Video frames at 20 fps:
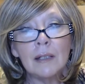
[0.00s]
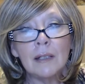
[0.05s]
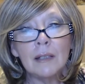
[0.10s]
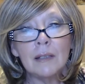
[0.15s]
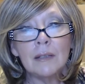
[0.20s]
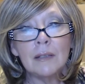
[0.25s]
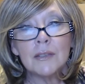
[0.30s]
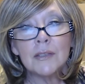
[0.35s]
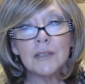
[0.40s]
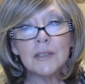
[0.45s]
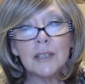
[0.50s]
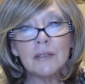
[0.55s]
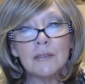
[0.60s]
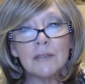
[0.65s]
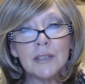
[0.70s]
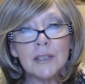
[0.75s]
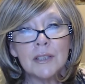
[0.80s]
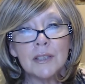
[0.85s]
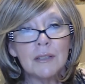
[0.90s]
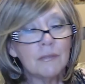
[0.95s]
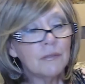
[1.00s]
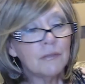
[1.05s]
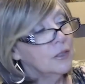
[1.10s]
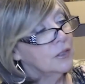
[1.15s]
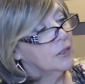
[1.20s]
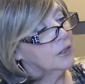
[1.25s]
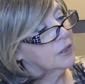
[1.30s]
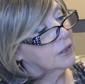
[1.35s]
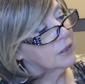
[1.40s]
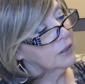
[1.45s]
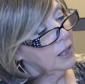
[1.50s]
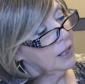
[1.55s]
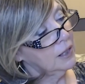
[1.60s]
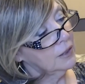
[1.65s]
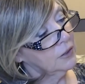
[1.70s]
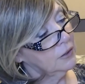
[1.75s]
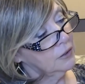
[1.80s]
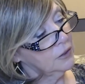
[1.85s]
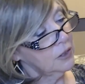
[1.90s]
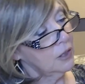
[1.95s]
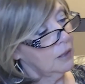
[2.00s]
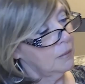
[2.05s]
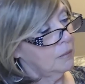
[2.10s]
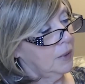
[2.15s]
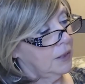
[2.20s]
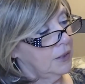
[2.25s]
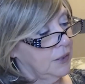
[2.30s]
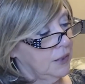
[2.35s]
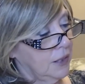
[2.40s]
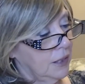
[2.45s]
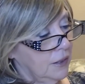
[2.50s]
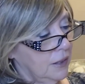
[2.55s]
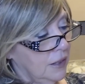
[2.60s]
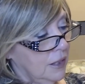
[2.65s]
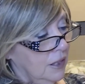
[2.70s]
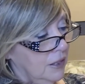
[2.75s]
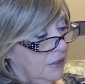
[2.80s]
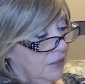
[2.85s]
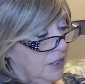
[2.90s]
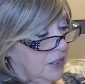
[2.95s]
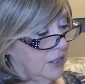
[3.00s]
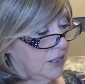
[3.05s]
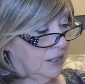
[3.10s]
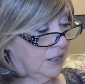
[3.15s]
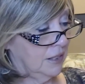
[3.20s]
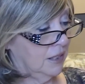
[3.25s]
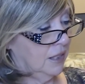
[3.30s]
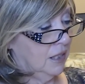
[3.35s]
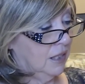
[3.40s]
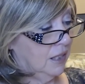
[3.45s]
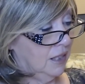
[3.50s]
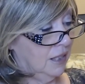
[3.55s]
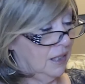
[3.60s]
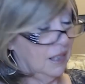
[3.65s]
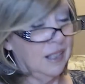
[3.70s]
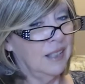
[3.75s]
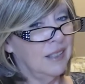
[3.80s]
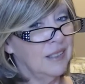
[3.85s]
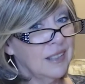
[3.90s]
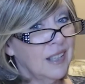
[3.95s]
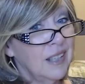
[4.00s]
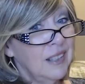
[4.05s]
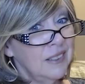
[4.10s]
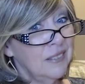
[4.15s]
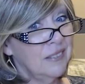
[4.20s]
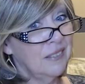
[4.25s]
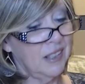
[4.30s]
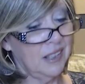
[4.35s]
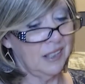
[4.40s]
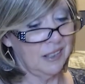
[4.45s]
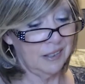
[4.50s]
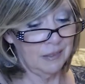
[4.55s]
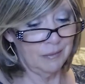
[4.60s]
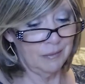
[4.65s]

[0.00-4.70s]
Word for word: You see there is a difference. Yeah, so it's not my skin color, it's it's kind of red.